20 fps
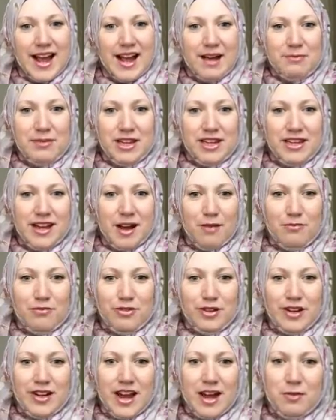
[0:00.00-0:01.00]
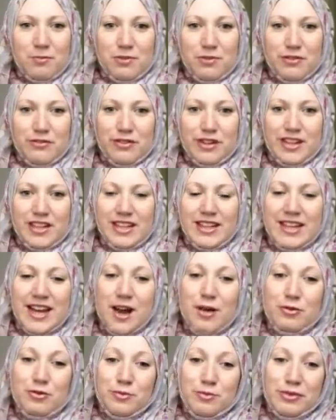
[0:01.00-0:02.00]

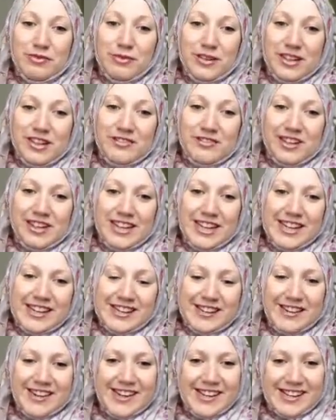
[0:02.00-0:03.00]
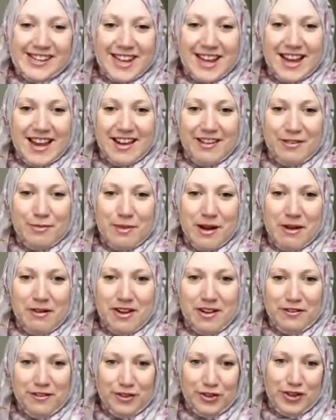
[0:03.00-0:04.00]
would be really, really excited to hear about
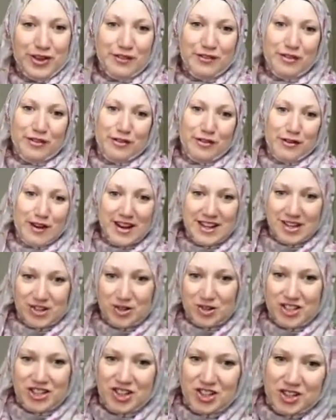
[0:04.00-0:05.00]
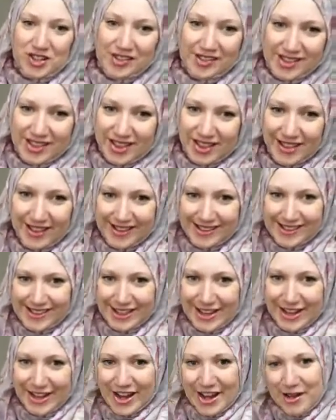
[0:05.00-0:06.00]
if there are any traditions and things
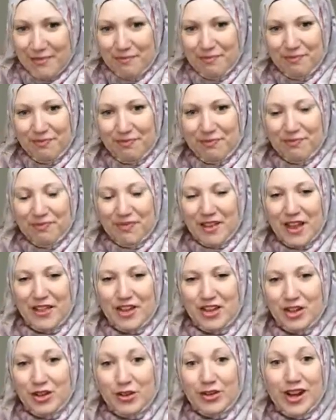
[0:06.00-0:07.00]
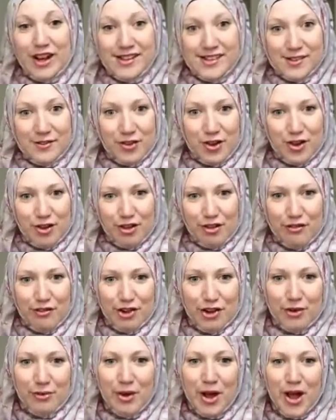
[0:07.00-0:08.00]
that that you guys have gone
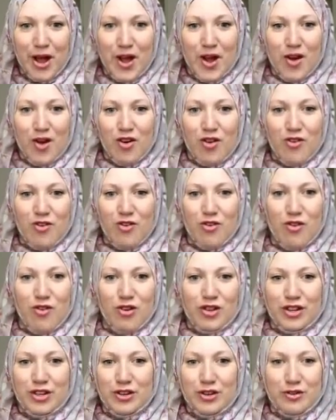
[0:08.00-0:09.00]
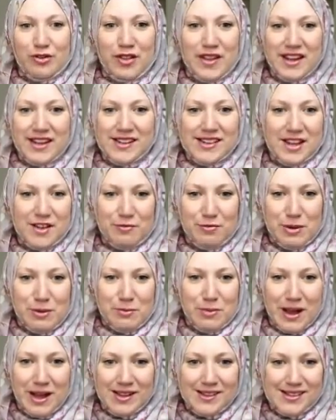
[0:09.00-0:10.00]
through, or, you know, things that have been
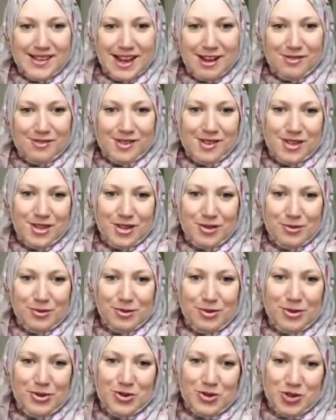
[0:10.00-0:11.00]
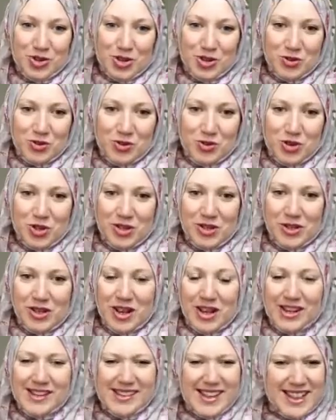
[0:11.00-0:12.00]
passed down to you or your children,
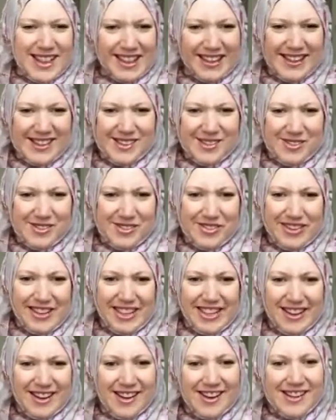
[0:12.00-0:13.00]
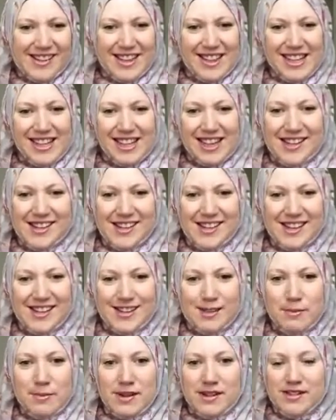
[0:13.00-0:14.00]
because I think that's always really nice. I think that
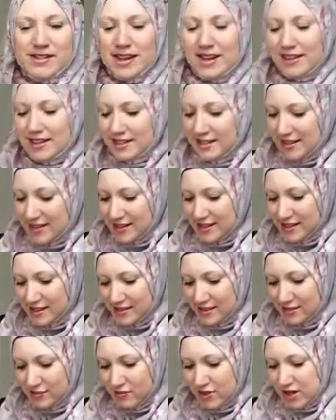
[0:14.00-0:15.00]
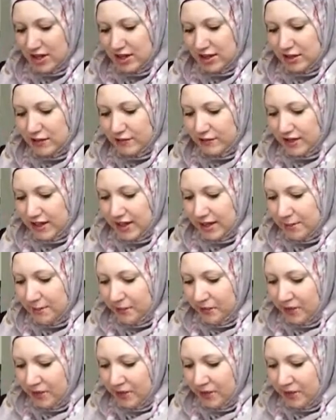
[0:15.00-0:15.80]
sentimentality is really lovely.